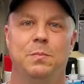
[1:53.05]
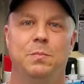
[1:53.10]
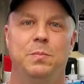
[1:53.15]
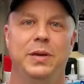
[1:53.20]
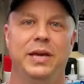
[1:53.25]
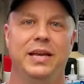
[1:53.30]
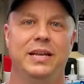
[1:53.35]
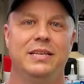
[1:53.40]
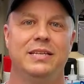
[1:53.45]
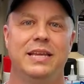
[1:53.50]

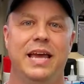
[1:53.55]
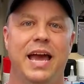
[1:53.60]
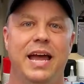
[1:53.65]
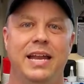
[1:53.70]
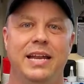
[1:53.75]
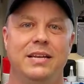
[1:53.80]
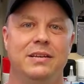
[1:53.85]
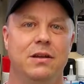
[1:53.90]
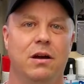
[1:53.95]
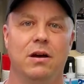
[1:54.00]
Big
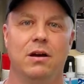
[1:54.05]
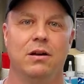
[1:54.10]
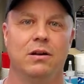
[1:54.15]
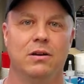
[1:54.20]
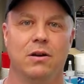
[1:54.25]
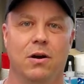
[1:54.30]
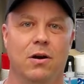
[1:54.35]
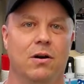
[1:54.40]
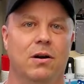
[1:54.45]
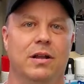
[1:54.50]
Daddy Don
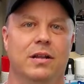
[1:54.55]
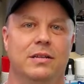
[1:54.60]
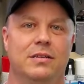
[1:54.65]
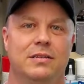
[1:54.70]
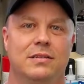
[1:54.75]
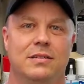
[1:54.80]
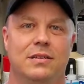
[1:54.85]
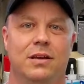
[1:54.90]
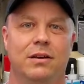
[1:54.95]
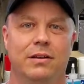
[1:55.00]

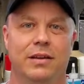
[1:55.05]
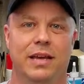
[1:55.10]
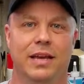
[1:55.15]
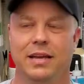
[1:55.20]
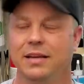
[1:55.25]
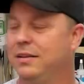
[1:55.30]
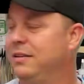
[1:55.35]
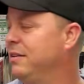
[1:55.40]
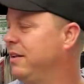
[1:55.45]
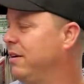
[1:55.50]
Garlits.
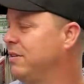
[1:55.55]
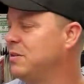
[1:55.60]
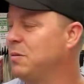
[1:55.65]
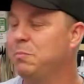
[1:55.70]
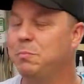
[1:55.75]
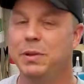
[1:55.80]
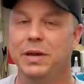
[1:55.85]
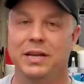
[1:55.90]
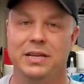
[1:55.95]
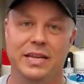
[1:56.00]
Okay, there's a
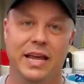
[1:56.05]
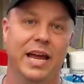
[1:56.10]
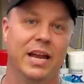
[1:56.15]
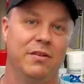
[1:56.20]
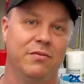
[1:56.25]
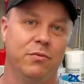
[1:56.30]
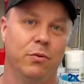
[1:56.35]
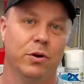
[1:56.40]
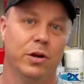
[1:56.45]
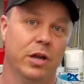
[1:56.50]
Big
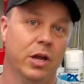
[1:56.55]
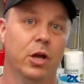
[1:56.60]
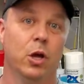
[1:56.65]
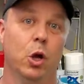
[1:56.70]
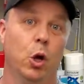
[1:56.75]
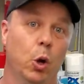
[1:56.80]
Daddy for you.